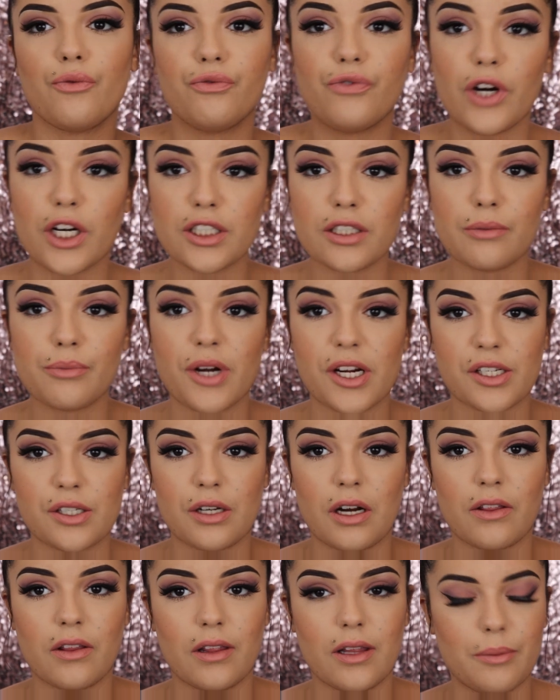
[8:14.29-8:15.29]
first impression
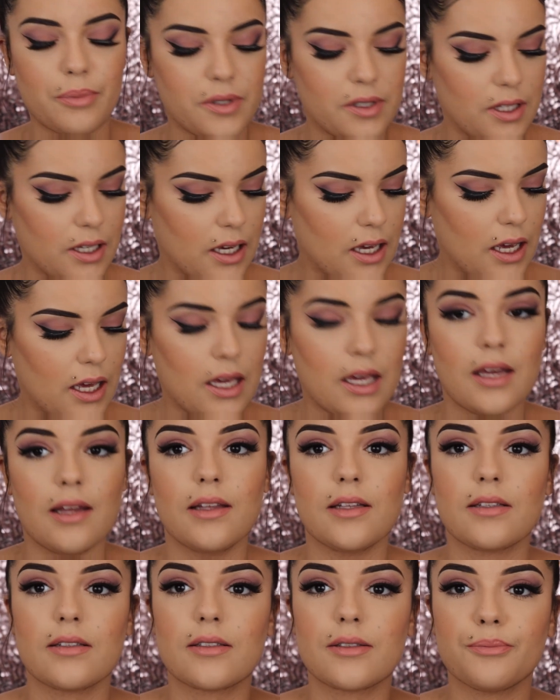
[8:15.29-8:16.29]
on the lipstick
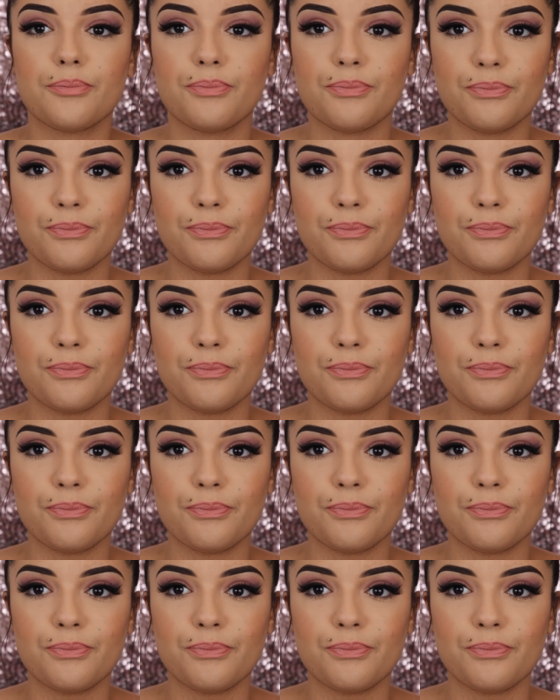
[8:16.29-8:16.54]
is